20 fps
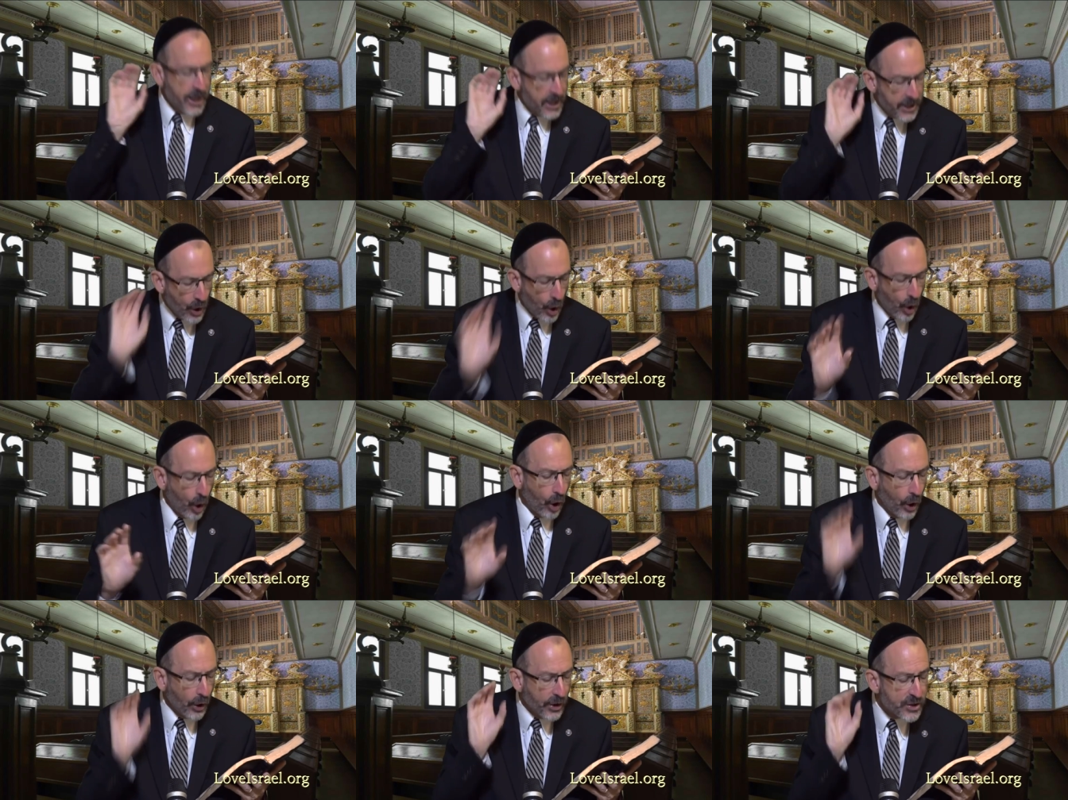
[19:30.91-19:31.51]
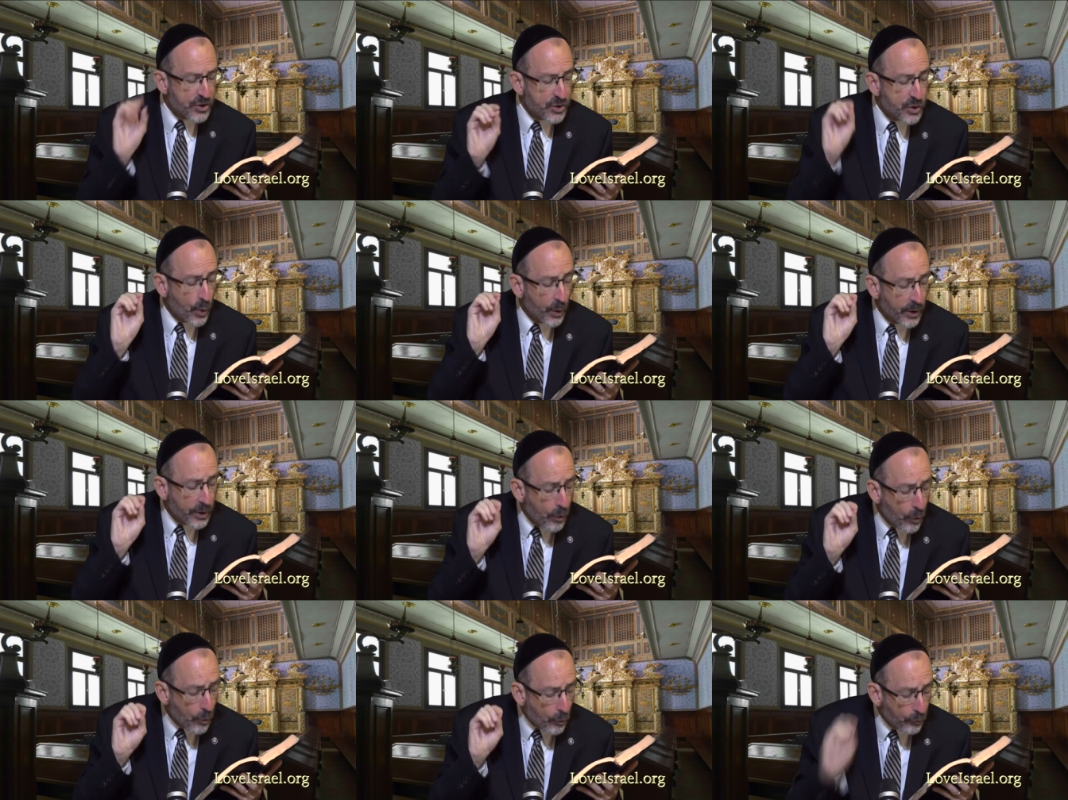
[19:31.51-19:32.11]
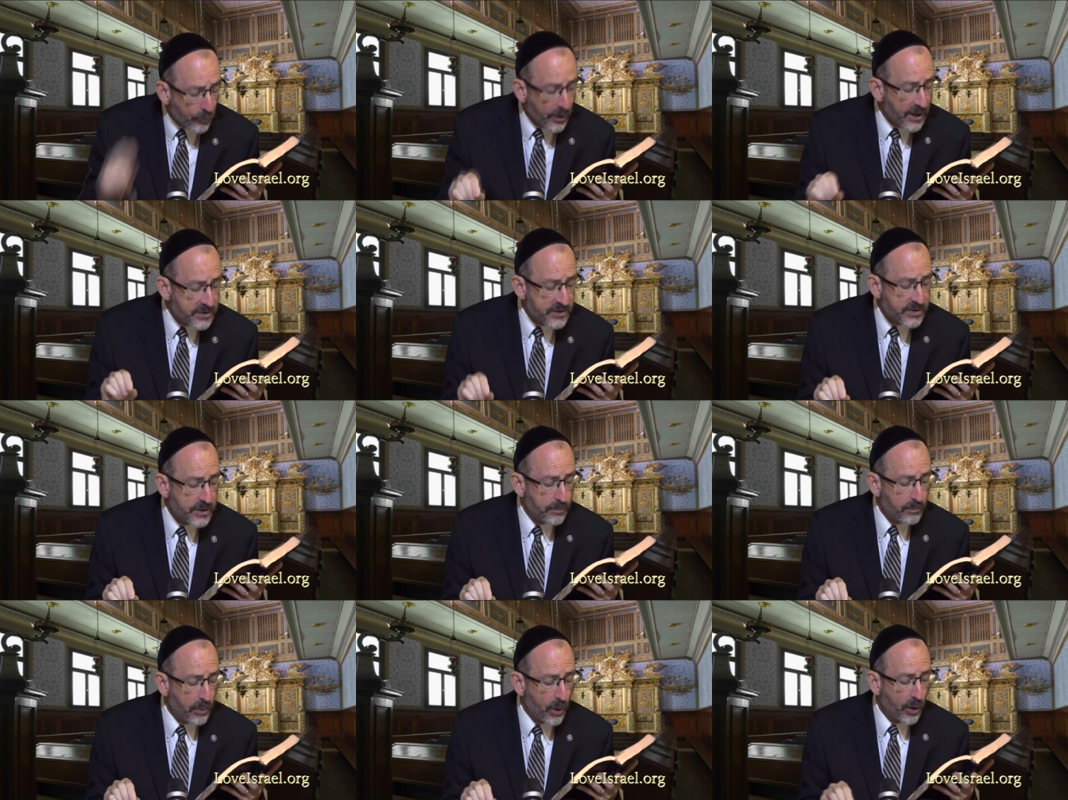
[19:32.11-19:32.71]
and all is going to
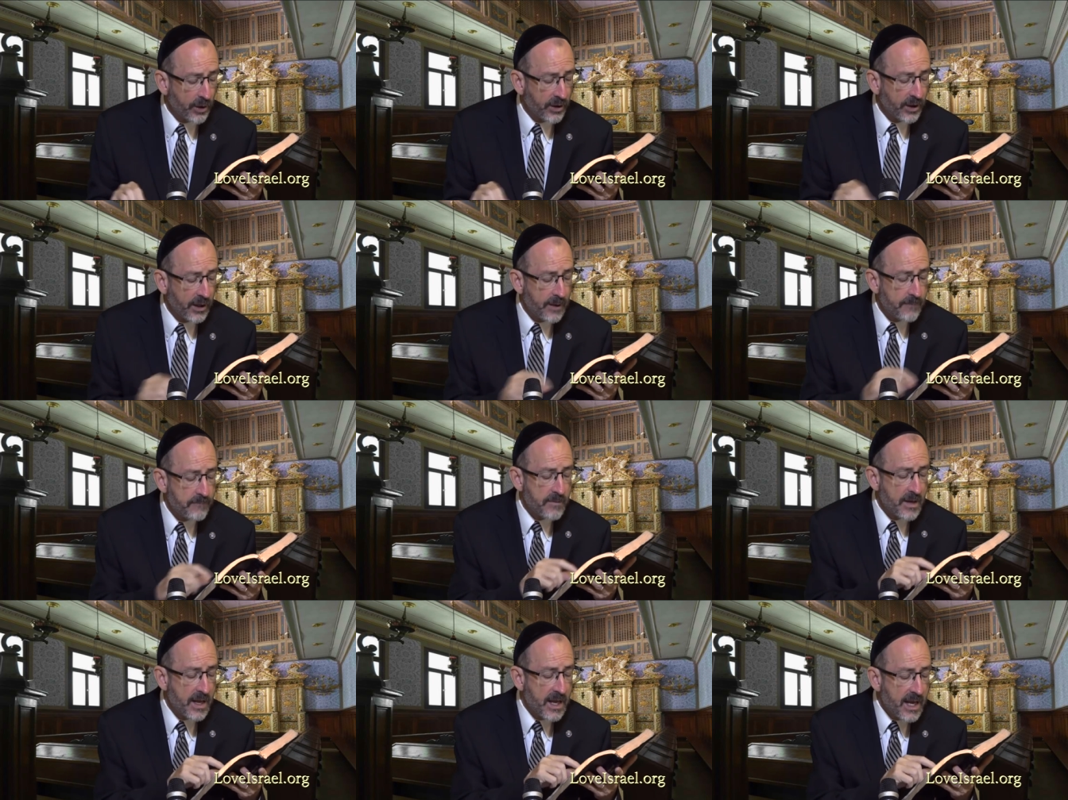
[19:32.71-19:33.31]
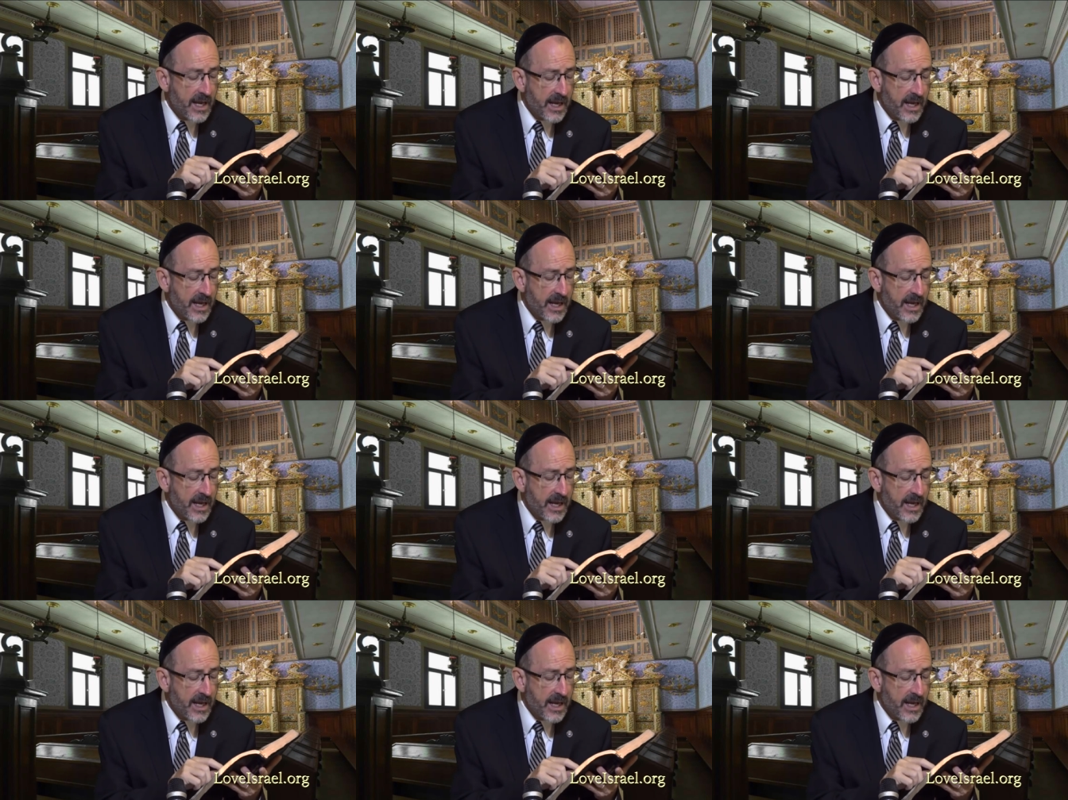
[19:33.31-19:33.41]
rest upon him.